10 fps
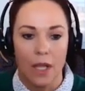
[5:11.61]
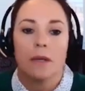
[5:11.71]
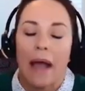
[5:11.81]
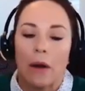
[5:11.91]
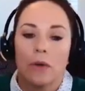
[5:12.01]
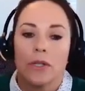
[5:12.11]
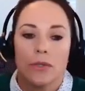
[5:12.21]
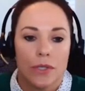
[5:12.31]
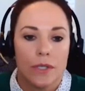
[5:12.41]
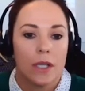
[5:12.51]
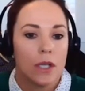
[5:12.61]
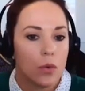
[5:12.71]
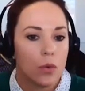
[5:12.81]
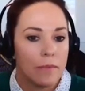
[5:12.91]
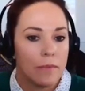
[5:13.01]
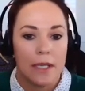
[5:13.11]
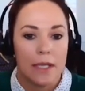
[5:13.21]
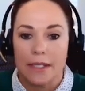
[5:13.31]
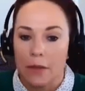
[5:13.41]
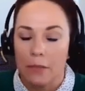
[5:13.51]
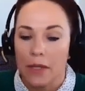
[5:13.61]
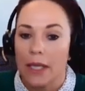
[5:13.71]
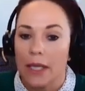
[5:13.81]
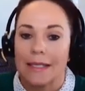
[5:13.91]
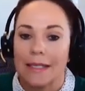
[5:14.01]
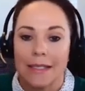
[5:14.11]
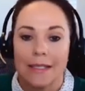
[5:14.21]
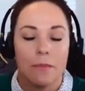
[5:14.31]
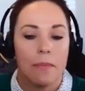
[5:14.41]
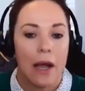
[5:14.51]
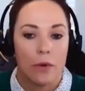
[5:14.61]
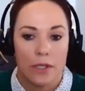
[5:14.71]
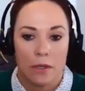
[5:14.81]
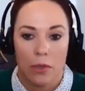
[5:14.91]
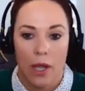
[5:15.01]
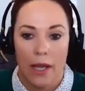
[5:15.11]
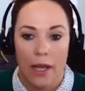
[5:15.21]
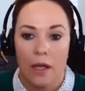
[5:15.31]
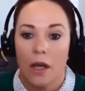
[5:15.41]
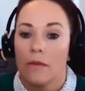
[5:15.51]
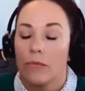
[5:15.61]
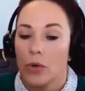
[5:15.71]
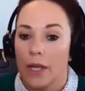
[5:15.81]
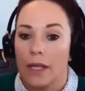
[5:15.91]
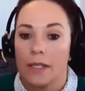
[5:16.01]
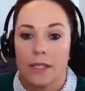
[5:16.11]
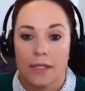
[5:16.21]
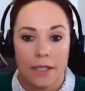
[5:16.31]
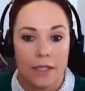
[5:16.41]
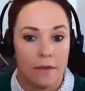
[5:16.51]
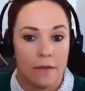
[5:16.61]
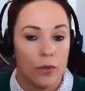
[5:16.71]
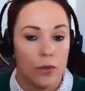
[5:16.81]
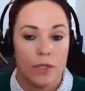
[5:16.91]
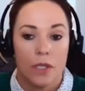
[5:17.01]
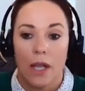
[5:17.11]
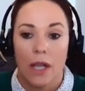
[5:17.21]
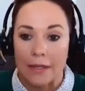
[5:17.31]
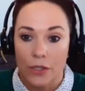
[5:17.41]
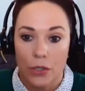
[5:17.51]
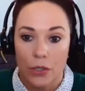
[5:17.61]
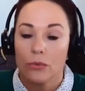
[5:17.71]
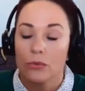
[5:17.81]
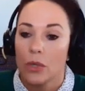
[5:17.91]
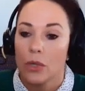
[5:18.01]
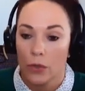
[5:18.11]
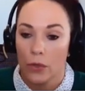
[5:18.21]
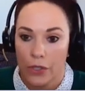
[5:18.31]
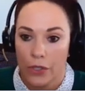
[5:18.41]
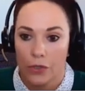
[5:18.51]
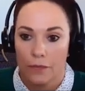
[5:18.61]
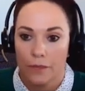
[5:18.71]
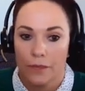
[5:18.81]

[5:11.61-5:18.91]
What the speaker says: The power sourcing equipment is typically a DC power supply, 48 to 60 volts, class 2, low voltage.